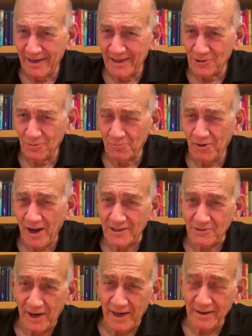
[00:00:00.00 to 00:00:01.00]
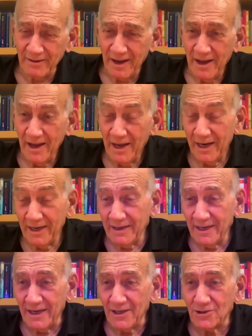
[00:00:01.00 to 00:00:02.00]
surprised, right? He
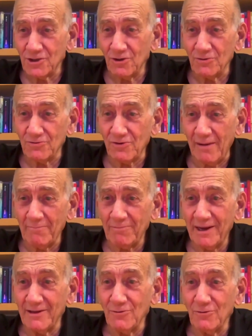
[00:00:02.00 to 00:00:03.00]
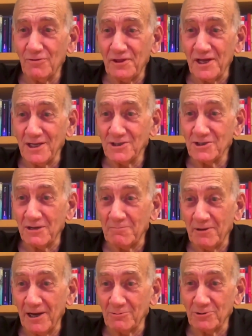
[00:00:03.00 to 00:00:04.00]
did it. So Trump can do things that
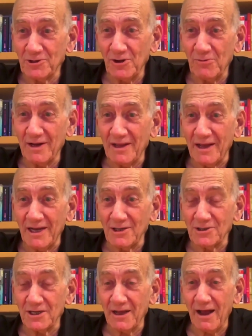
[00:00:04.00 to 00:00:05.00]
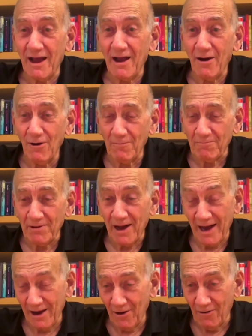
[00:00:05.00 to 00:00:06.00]
perhaps no one else did. I hope.
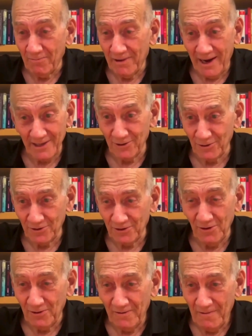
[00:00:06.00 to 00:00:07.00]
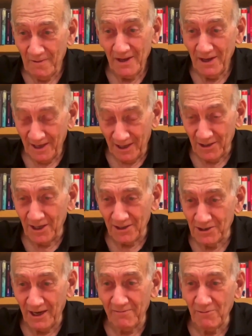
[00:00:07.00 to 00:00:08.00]
I don't know. Yeah,
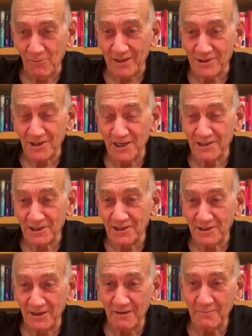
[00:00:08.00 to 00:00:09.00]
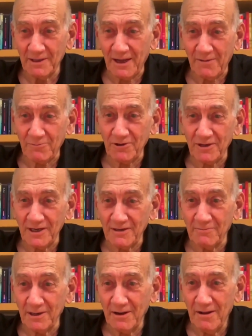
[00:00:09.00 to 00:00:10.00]
as everyone says, he's a little bit
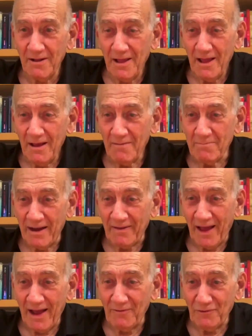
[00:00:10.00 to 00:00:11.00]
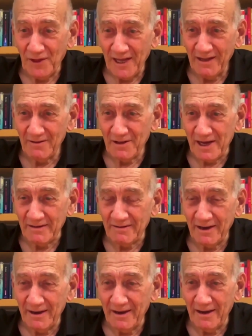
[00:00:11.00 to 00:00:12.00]
unpredictable. But I think that
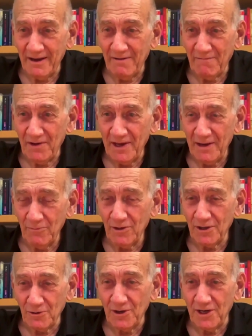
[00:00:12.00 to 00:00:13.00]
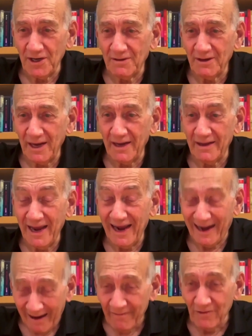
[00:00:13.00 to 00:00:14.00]
if he will do it, and he
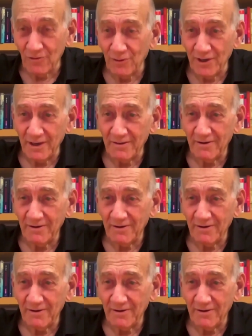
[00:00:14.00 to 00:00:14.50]
can do it,